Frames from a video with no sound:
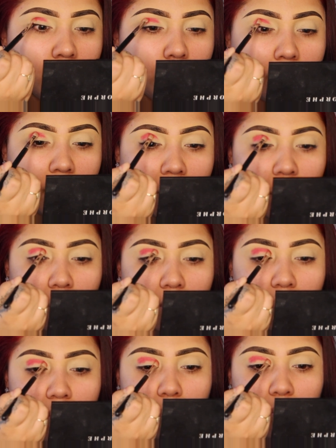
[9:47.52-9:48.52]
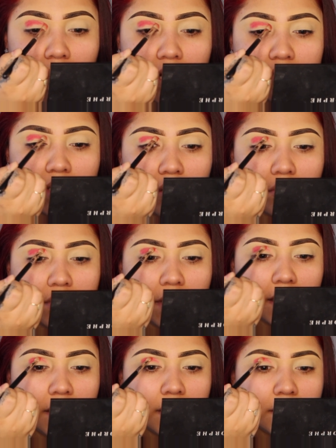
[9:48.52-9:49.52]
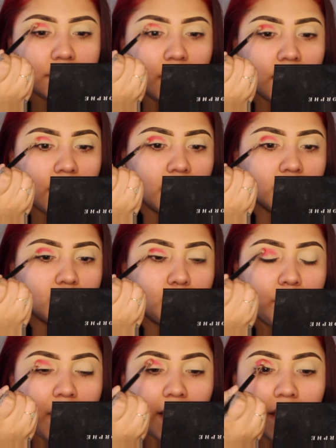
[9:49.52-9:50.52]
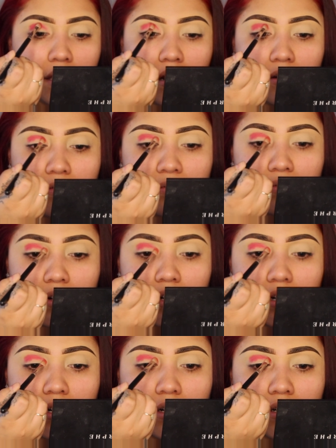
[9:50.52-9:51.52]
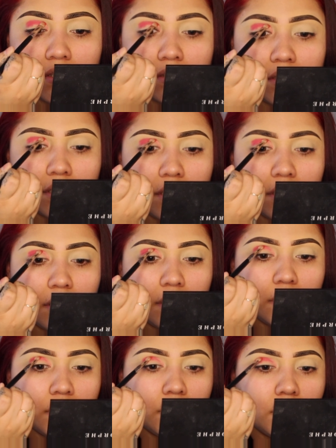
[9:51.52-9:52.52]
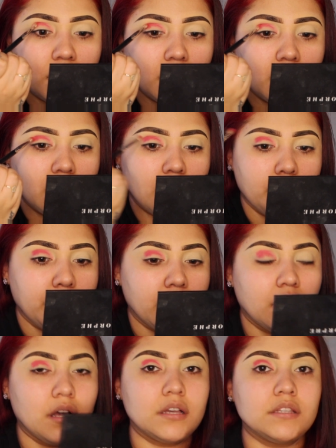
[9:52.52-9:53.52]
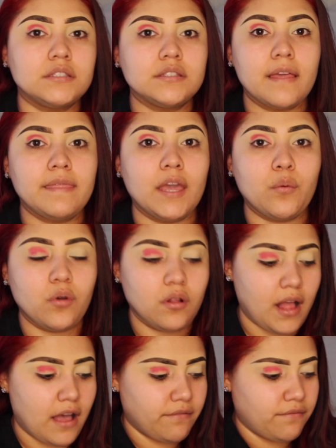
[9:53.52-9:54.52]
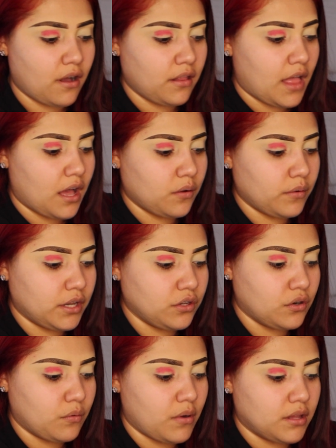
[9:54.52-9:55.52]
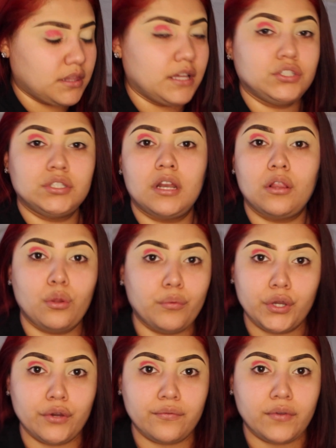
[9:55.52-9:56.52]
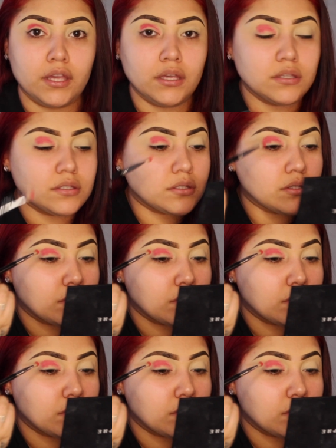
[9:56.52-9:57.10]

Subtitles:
When I go in with bright shadows like this, I like to pack it on first, because they will have fallout and you don't want that shit all over your face.